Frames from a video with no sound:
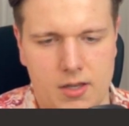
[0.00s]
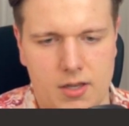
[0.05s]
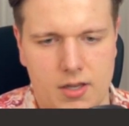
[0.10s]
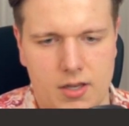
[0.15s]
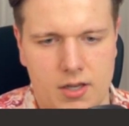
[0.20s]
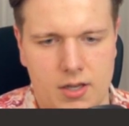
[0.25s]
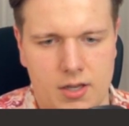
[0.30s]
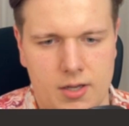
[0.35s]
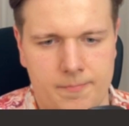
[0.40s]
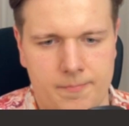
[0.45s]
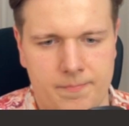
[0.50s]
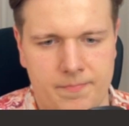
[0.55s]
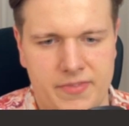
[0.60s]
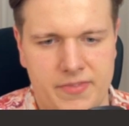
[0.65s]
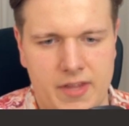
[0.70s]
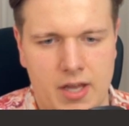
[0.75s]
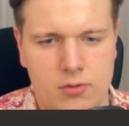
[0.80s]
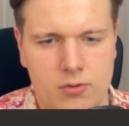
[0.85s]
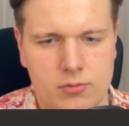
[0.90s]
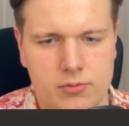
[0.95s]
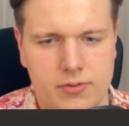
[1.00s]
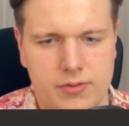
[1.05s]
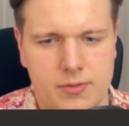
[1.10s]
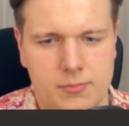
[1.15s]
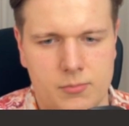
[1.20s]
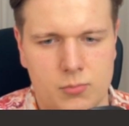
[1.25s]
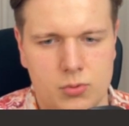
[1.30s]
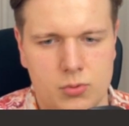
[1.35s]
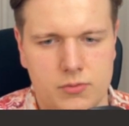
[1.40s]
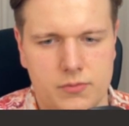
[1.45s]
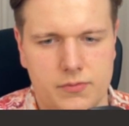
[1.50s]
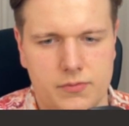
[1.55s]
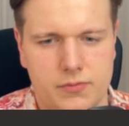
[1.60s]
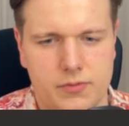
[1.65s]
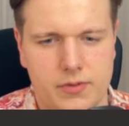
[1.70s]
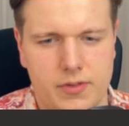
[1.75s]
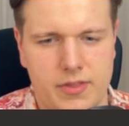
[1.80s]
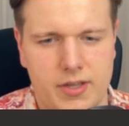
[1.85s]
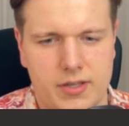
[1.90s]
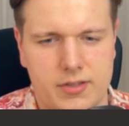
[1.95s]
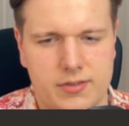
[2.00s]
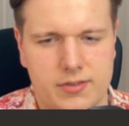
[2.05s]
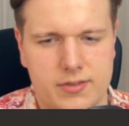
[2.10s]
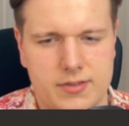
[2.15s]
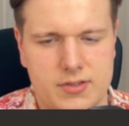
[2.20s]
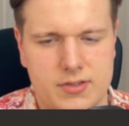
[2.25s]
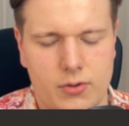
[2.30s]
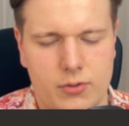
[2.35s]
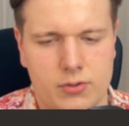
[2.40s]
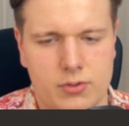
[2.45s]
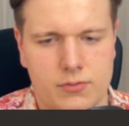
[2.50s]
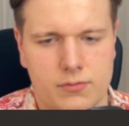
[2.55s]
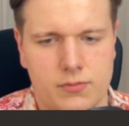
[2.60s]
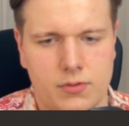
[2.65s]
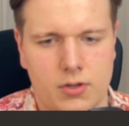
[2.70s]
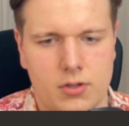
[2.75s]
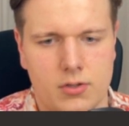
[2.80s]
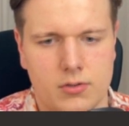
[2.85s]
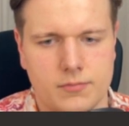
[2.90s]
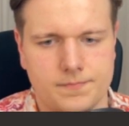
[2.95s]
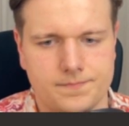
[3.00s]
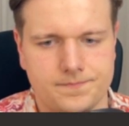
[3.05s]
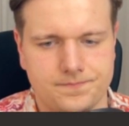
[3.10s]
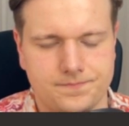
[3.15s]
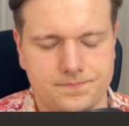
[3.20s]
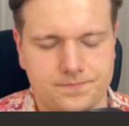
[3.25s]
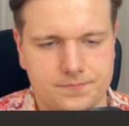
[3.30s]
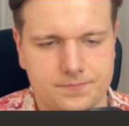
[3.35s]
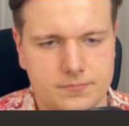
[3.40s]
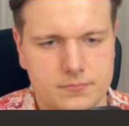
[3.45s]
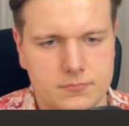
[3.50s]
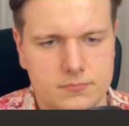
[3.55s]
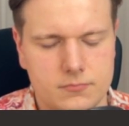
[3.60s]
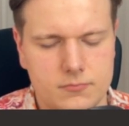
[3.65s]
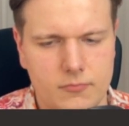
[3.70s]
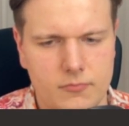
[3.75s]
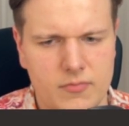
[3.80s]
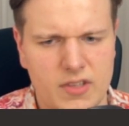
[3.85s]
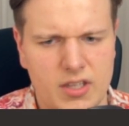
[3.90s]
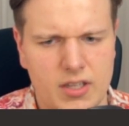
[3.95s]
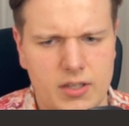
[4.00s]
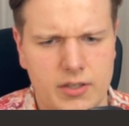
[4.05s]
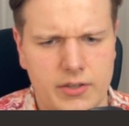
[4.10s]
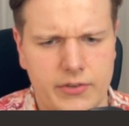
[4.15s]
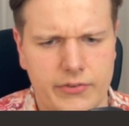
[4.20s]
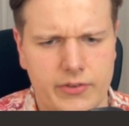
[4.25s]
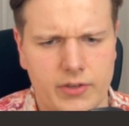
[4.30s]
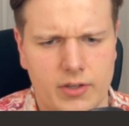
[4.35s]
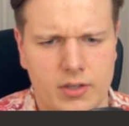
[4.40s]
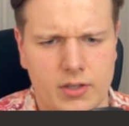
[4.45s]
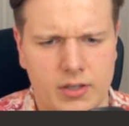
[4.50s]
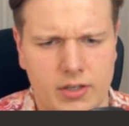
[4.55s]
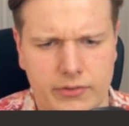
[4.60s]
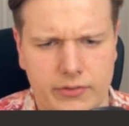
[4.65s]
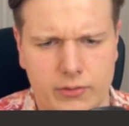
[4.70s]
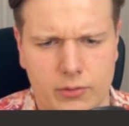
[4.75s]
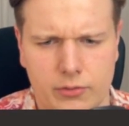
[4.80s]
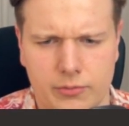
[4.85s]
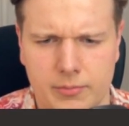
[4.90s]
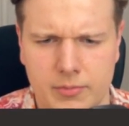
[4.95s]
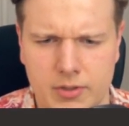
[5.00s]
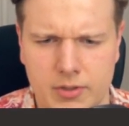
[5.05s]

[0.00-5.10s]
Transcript: Now the move that is going to follow is, excuse me.